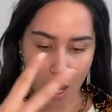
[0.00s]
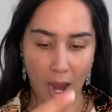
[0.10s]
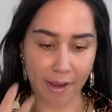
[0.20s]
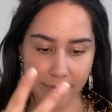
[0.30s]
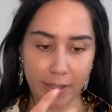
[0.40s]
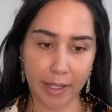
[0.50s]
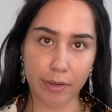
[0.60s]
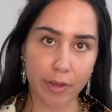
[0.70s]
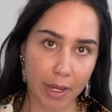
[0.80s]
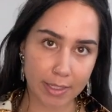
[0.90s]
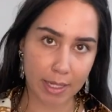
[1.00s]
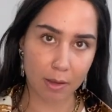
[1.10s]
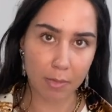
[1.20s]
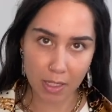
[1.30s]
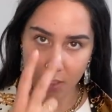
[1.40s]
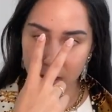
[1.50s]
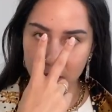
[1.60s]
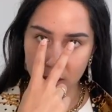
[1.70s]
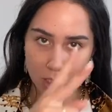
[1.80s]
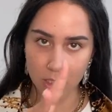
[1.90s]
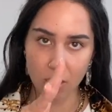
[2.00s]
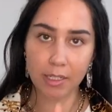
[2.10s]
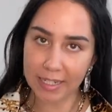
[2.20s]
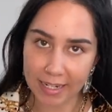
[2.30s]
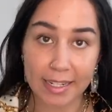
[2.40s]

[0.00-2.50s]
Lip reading: I feel like you guys get me because I